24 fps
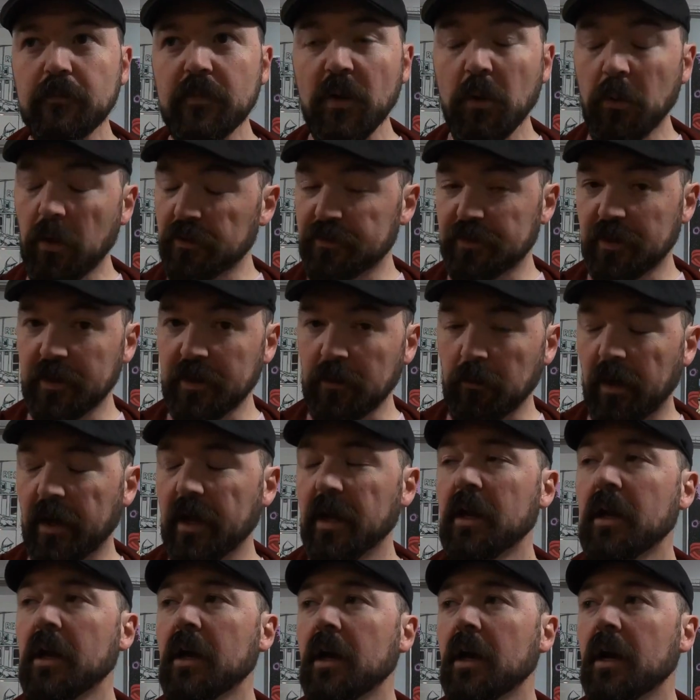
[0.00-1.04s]
Well, I'll tell you
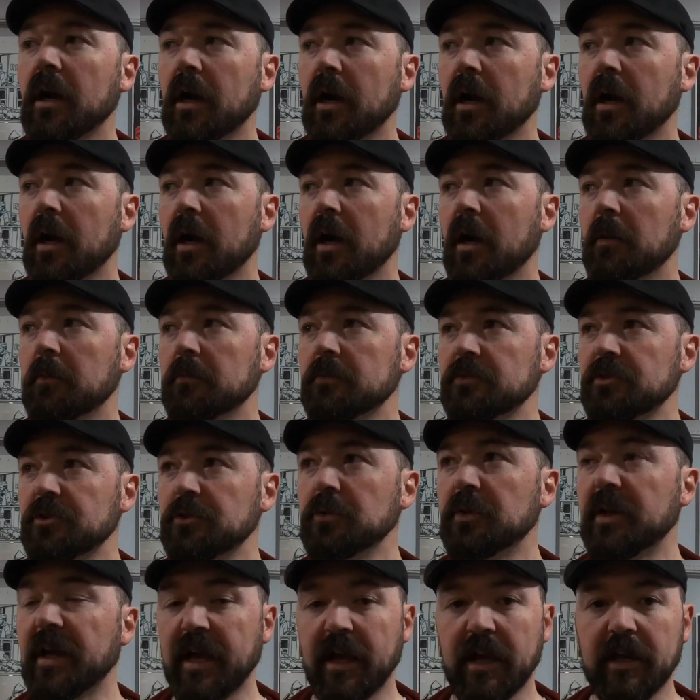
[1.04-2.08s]
why. You
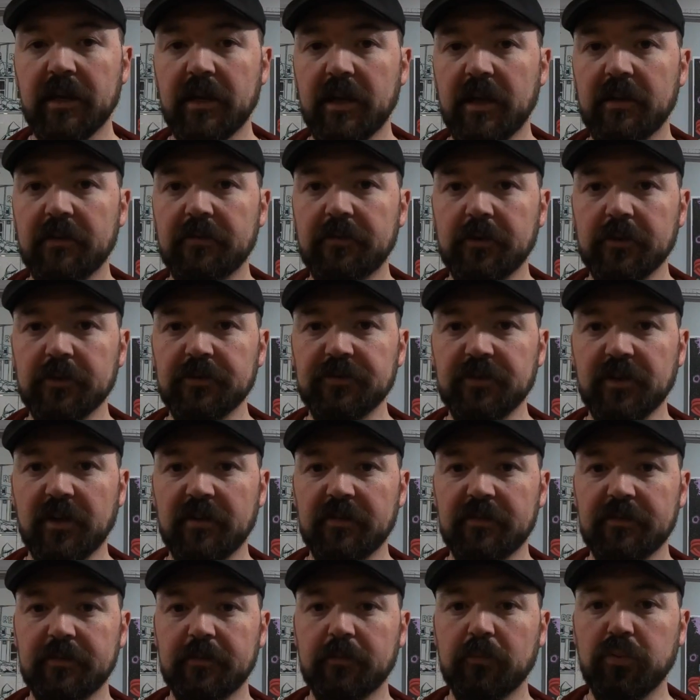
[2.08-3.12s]
can have your
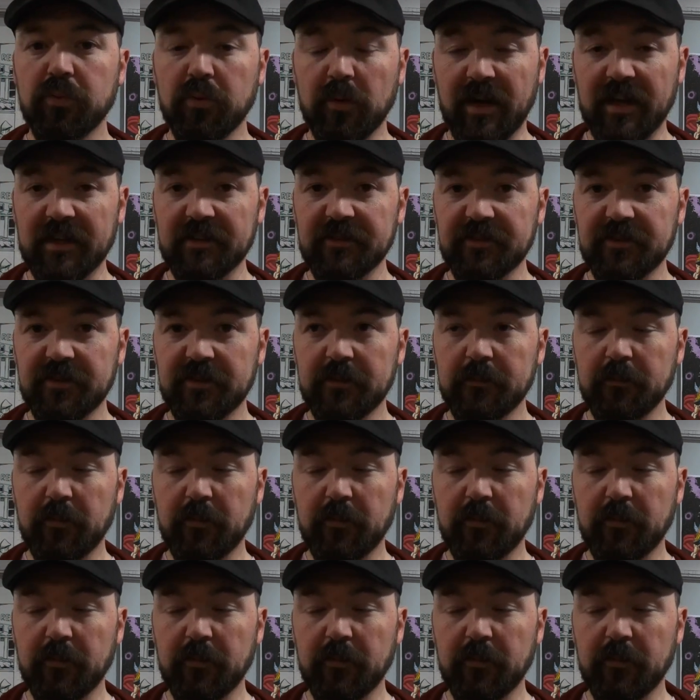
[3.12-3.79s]
stuff pressed